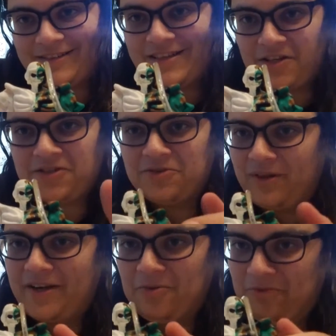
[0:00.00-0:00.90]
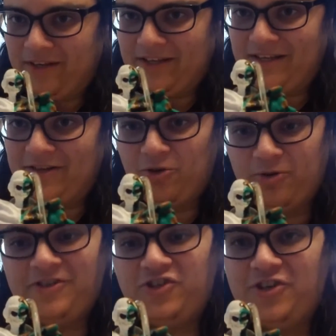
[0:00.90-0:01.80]
it's also like a really
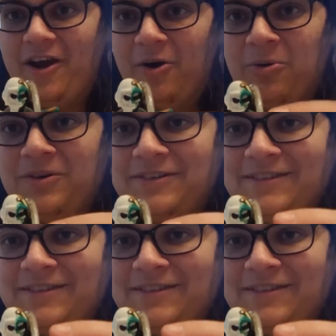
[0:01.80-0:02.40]
good show.